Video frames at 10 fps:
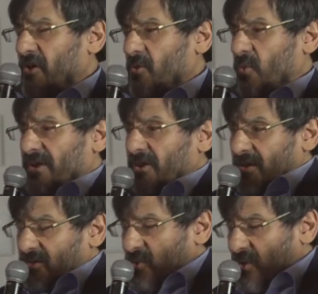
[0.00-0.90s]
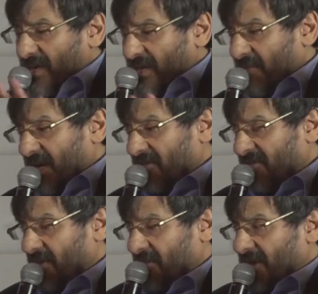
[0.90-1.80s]
So we're not talking
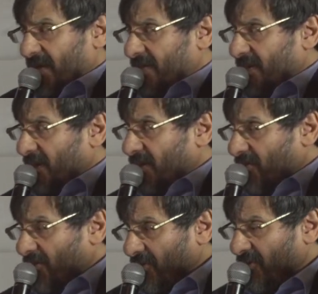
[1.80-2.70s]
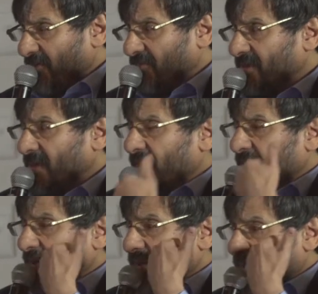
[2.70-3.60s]
about some great electoral shift.
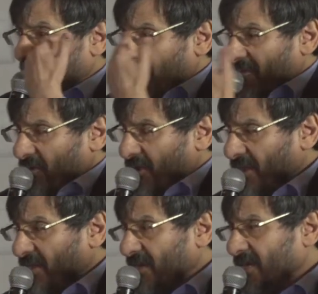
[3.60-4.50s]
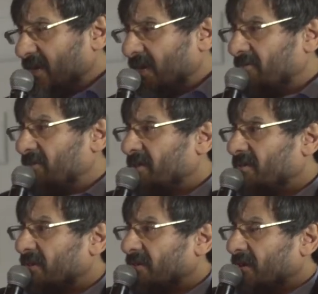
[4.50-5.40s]
Uh, if you look at the DA
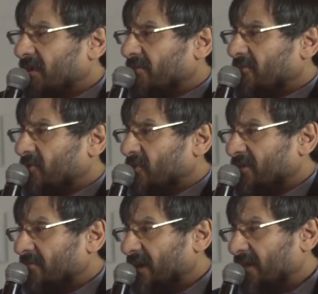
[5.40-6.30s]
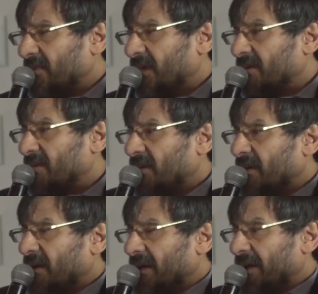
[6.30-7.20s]
vote, and colleagues have talked about that,
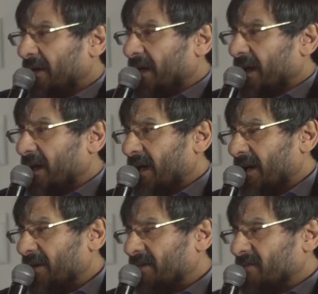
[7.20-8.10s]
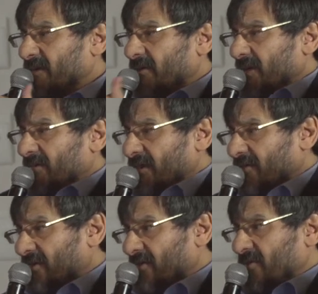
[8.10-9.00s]
uh, I, you know, it's,
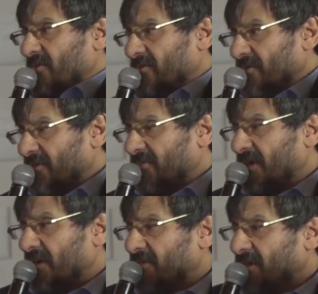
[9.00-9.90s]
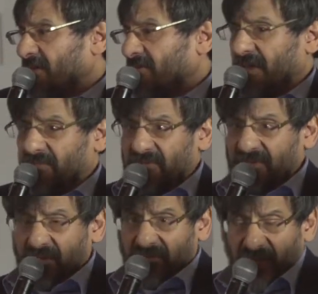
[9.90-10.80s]
it's crude rule of th uh, thumb
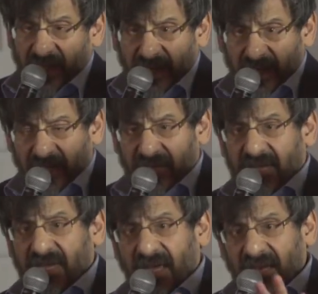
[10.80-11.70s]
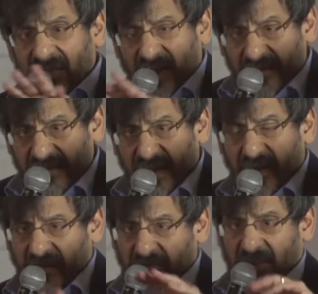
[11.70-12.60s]
stuff. Uh, the DA does
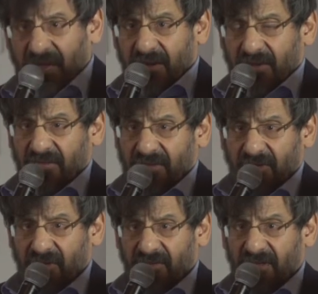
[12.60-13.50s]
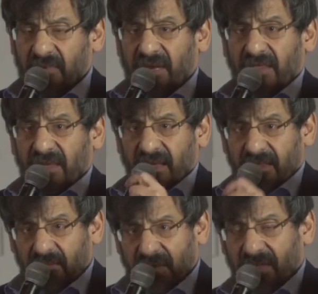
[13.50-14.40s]
now have a black constituency, but I
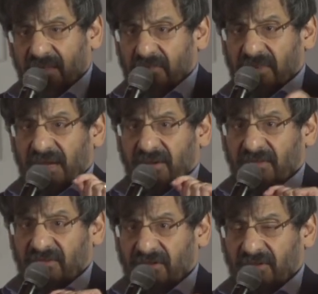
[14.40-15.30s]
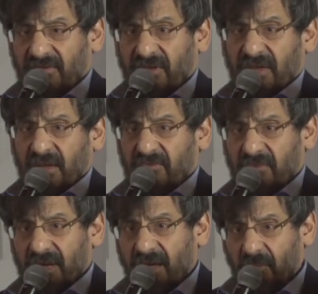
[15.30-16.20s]
think in the main that black constituency came
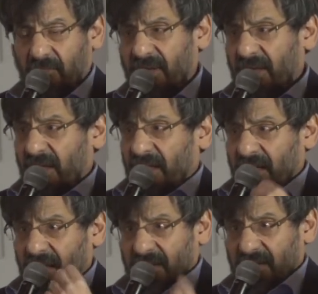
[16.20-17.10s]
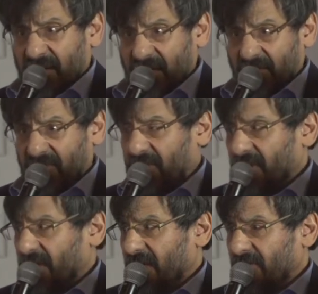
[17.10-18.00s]
from COPE. Uh, it didn't come
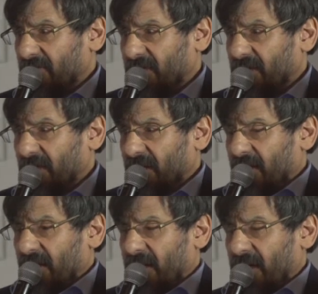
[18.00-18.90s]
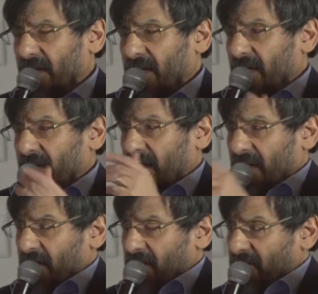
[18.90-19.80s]
from the ANC. Uh,
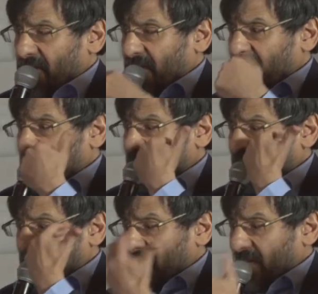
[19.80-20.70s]
the